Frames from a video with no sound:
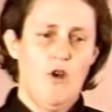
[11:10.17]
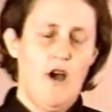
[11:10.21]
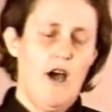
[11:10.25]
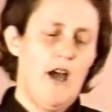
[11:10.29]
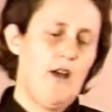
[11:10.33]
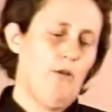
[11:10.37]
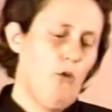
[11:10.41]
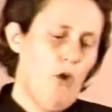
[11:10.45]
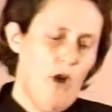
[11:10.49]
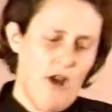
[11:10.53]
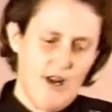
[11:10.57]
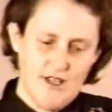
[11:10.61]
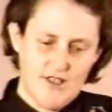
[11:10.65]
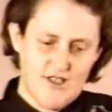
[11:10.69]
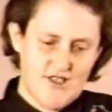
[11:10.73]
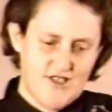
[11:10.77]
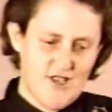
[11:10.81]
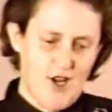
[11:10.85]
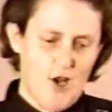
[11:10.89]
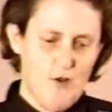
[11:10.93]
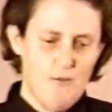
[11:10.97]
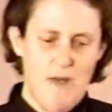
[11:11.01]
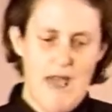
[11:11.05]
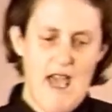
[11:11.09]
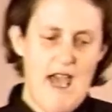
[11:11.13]
I wanted
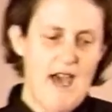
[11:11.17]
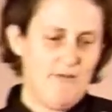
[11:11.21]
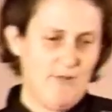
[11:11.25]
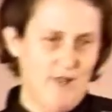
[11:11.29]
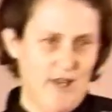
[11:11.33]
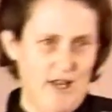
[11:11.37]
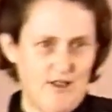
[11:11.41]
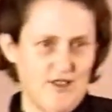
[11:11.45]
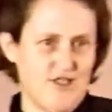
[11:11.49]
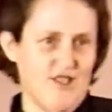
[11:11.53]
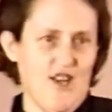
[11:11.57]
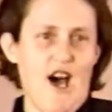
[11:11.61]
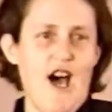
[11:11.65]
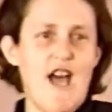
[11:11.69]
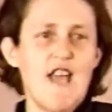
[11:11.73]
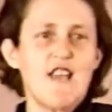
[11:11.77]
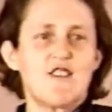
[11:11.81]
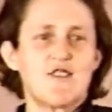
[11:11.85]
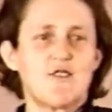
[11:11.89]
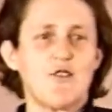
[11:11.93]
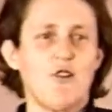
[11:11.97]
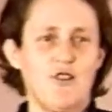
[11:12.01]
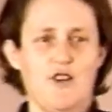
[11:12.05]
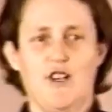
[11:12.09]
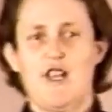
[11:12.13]
so bad when I was in high
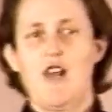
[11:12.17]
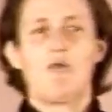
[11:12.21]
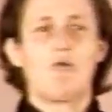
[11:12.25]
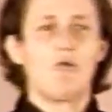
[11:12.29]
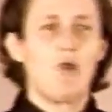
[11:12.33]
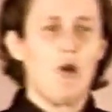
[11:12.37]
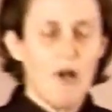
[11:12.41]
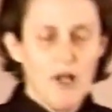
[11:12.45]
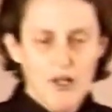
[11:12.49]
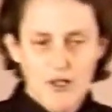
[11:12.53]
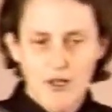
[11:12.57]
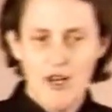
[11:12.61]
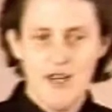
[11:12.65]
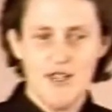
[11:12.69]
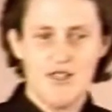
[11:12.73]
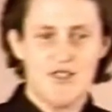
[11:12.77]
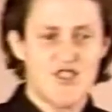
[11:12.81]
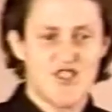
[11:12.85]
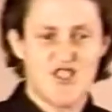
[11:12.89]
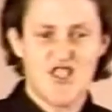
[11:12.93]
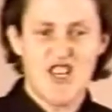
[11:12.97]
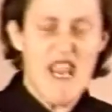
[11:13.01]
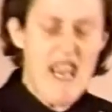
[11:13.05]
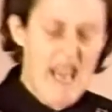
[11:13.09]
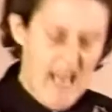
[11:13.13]
school to get really good at
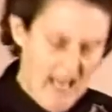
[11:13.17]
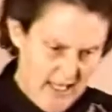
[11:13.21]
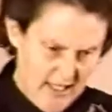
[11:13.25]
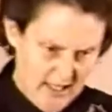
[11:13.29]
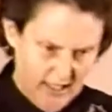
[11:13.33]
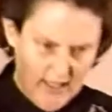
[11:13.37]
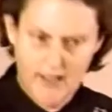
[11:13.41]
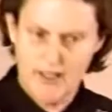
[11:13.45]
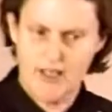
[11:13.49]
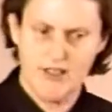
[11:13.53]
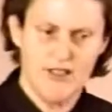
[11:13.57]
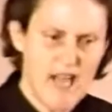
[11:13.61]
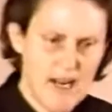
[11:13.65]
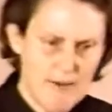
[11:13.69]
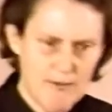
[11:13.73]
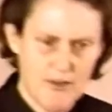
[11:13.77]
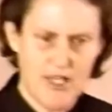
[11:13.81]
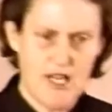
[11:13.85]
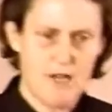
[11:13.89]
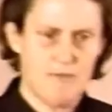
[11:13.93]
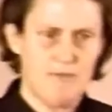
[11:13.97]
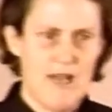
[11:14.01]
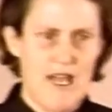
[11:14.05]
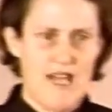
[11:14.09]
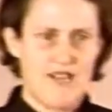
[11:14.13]
skiing, and I could
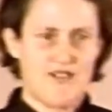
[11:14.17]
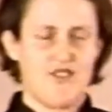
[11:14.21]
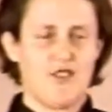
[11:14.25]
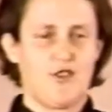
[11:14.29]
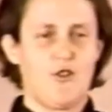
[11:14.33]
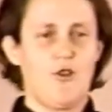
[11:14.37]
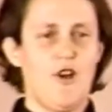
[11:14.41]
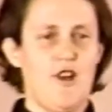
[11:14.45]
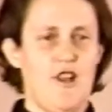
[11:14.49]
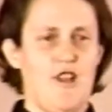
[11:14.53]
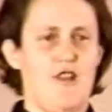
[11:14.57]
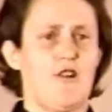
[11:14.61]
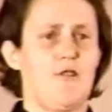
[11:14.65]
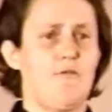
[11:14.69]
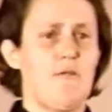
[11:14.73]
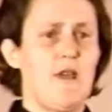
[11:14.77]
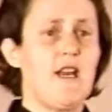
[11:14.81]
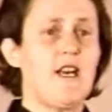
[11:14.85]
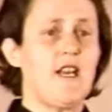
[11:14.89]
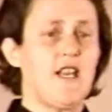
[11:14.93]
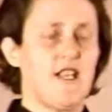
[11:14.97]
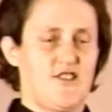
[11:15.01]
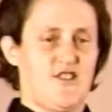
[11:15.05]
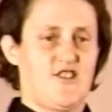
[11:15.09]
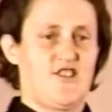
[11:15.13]
never get past the good
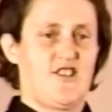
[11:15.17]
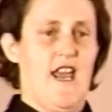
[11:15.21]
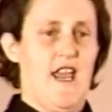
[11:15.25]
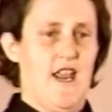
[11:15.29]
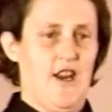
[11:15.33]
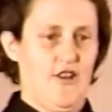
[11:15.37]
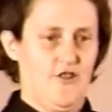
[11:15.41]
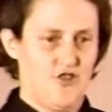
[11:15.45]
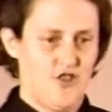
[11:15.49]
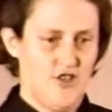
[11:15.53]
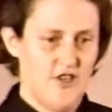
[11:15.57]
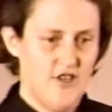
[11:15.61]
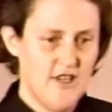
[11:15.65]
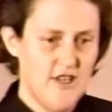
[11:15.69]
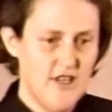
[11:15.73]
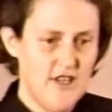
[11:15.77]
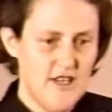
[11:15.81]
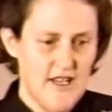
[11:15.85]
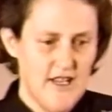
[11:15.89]
intermediate stage.